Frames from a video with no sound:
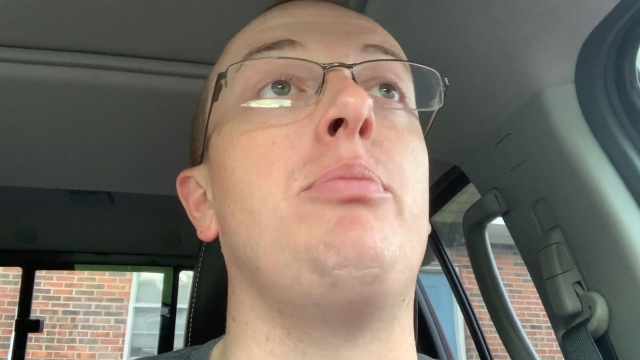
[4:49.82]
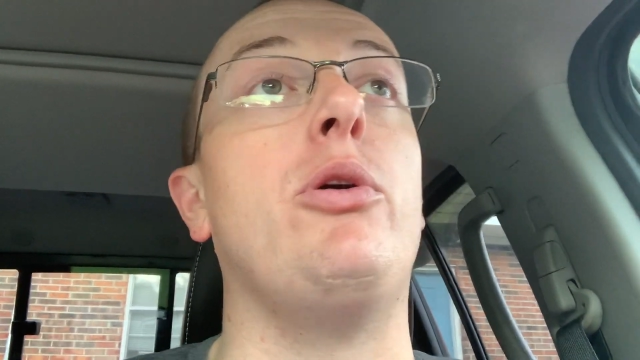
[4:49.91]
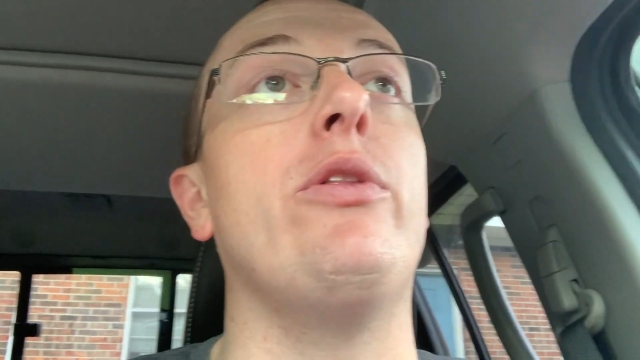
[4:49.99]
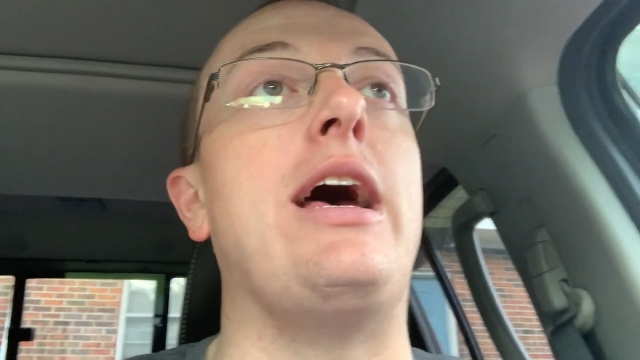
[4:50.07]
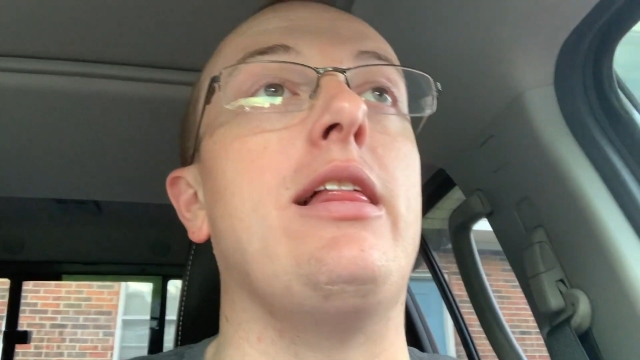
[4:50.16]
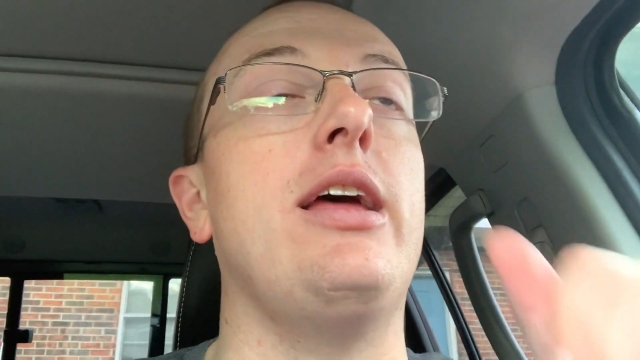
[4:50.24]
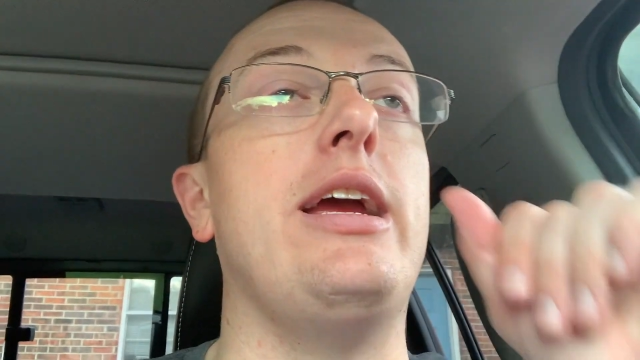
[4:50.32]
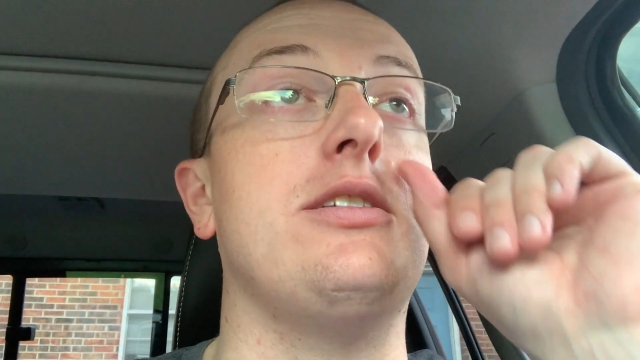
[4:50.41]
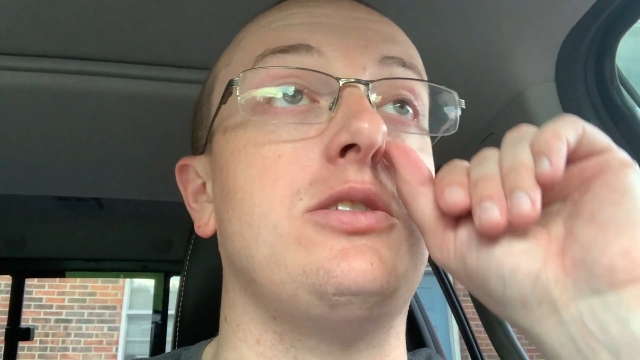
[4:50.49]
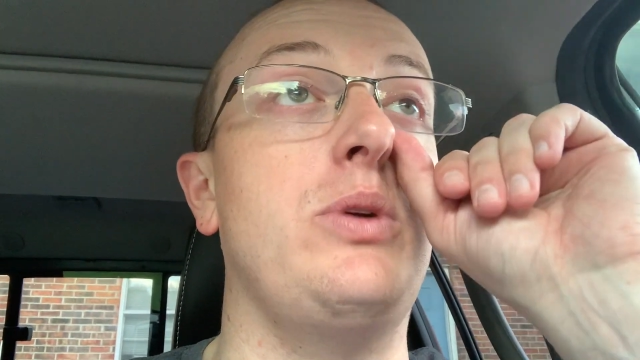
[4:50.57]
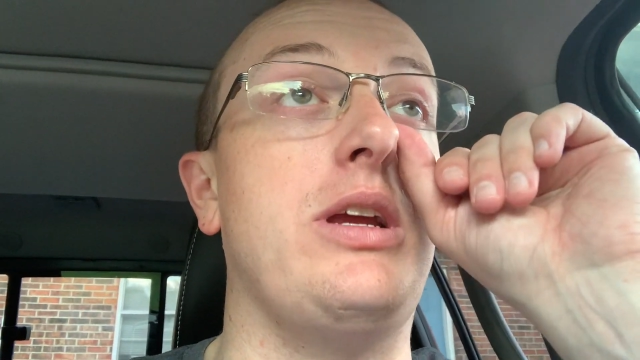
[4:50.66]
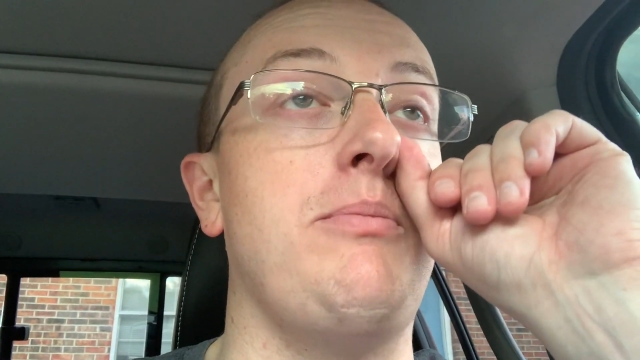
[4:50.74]
that lake,
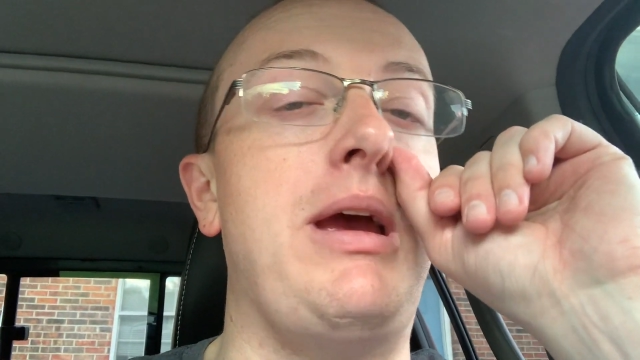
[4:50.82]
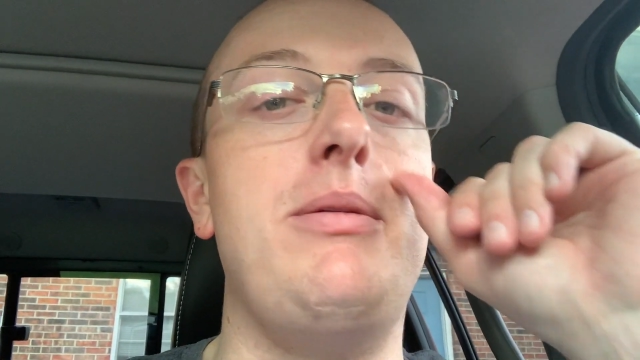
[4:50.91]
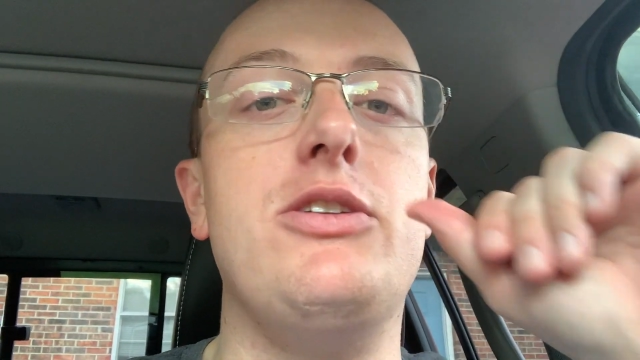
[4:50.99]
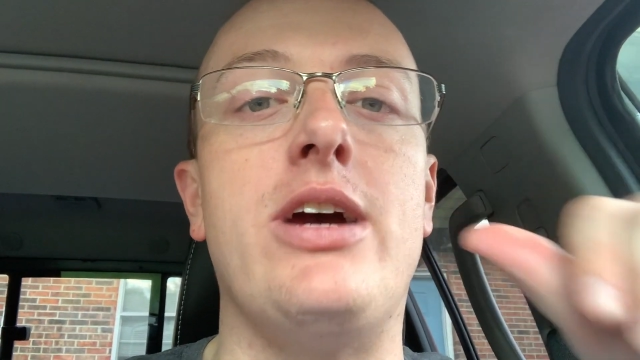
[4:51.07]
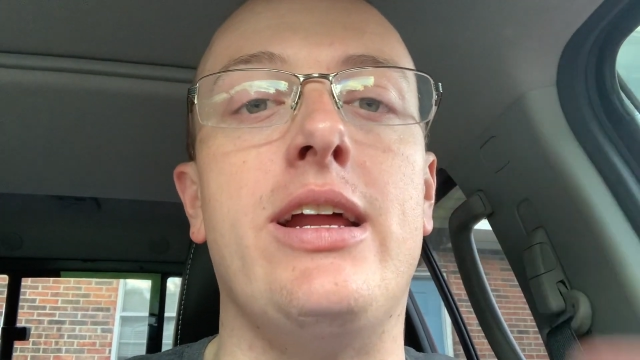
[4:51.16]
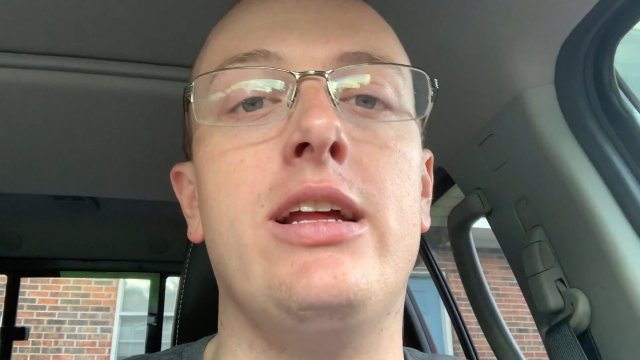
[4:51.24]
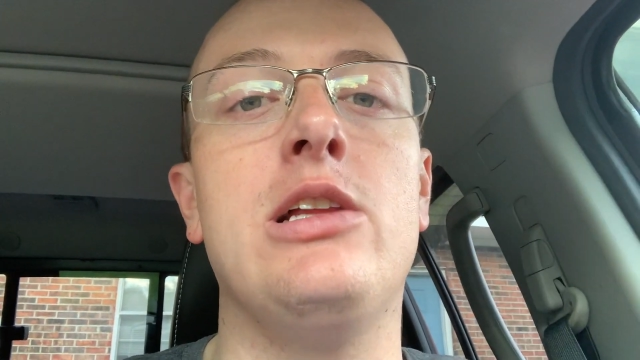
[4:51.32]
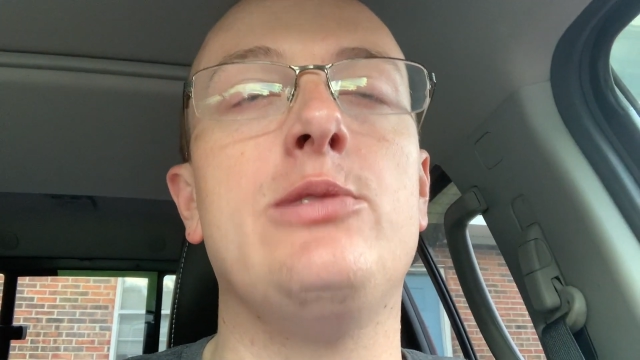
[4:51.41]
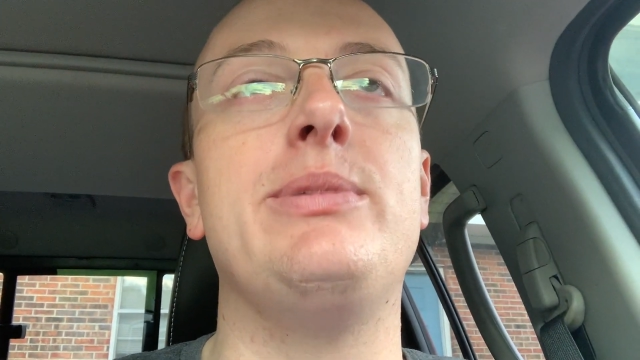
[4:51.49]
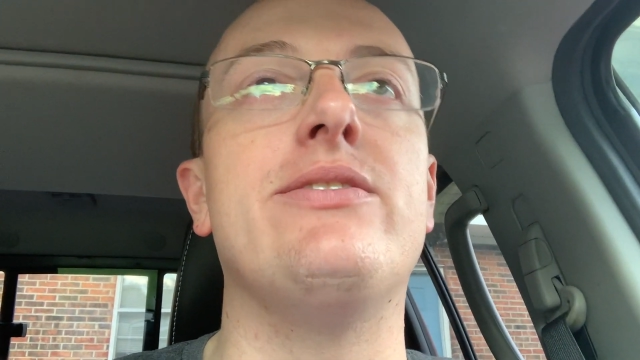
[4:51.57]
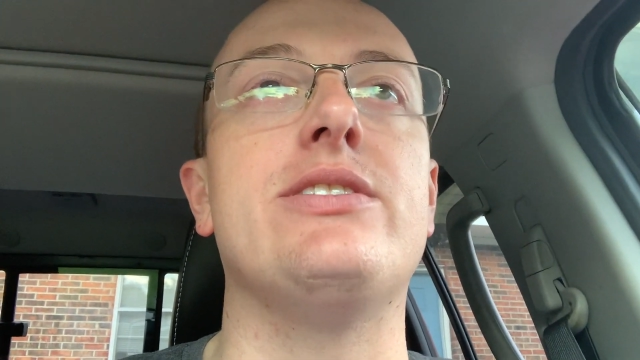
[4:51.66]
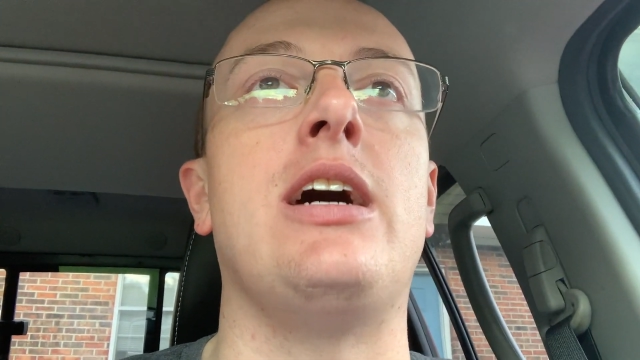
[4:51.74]
so we can maybe try to get a little
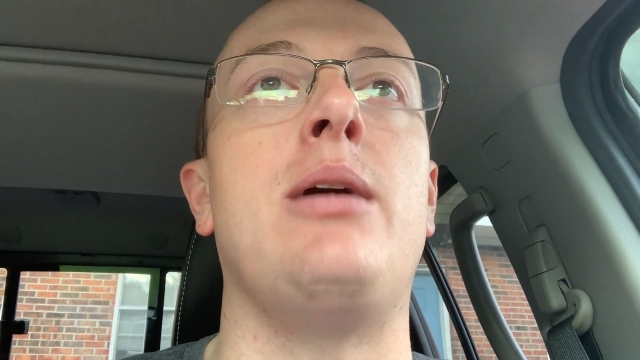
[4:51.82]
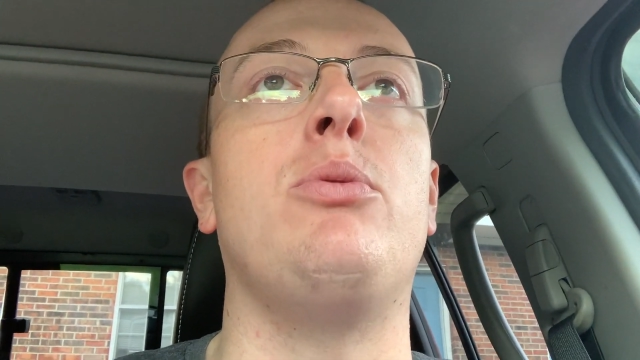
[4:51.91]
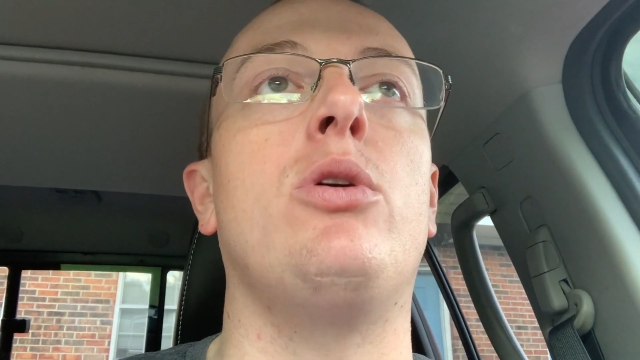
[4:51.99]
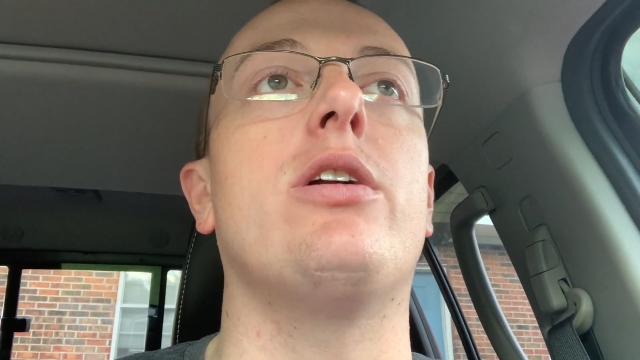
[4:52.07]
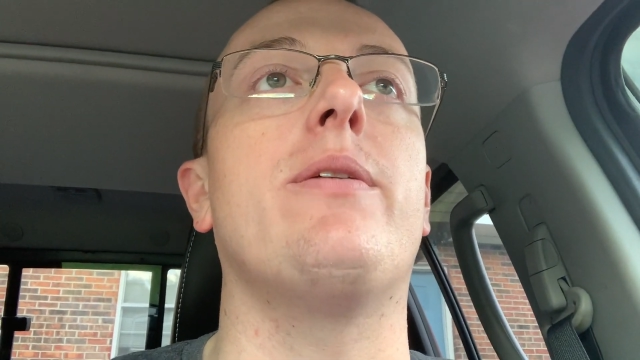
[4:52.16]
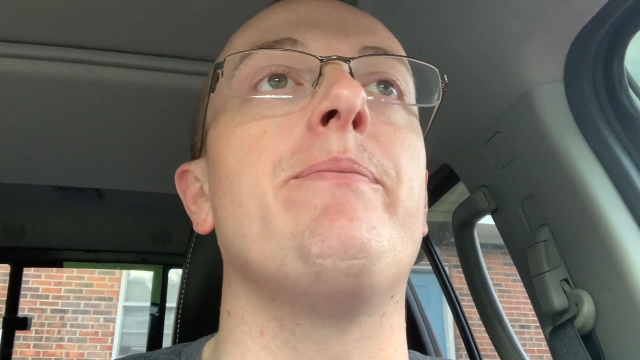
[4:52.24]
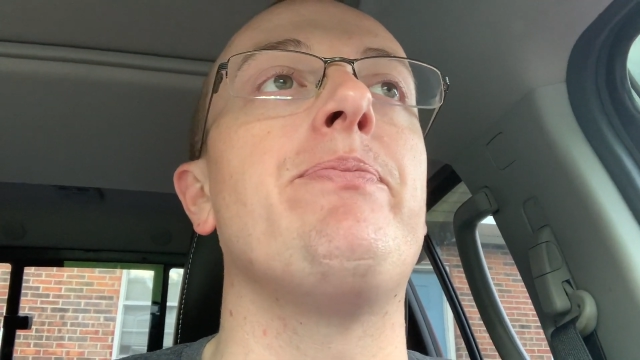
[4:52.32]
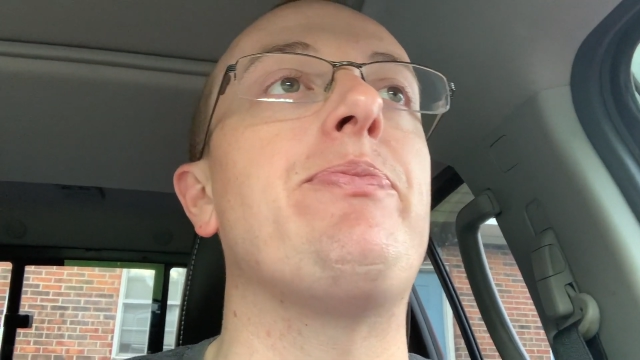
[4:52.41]
bit of a top water.